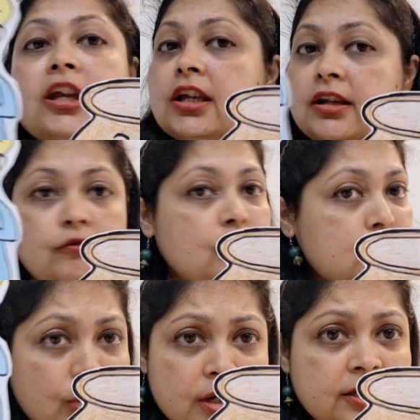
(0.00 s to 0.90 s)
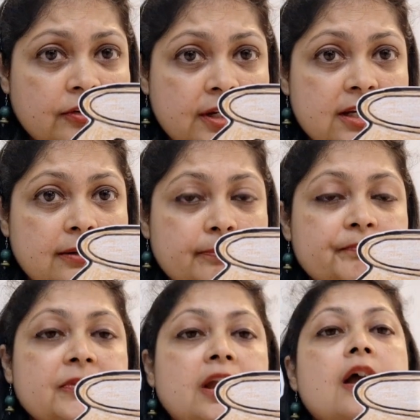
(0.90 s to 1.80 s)
He was not greedy.
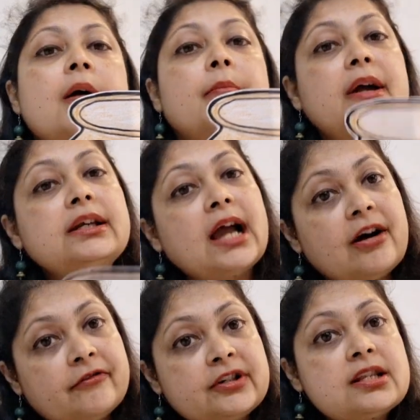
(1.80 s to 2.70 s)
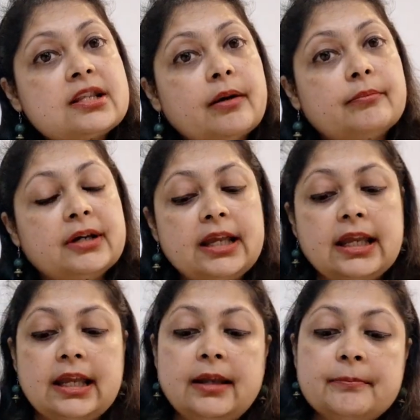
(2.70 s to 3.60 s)
But after some
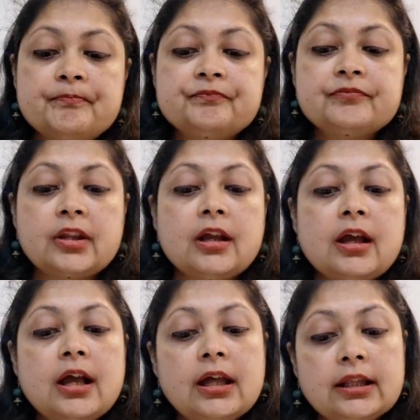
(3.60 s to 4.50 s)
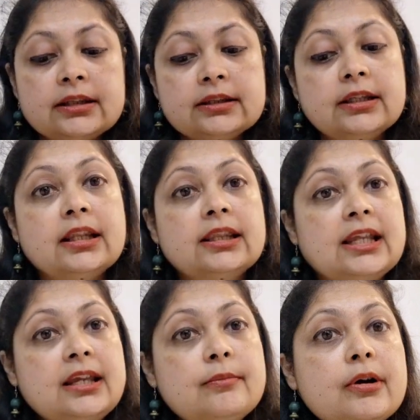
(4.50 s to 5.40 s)
day, the
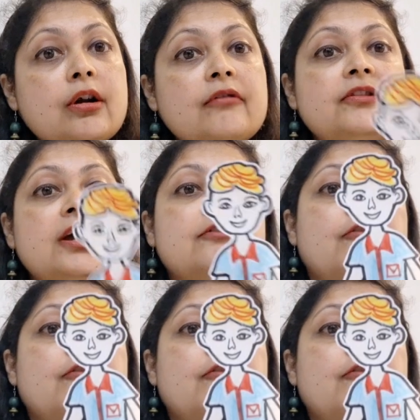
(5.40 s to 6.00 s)
neighbor of that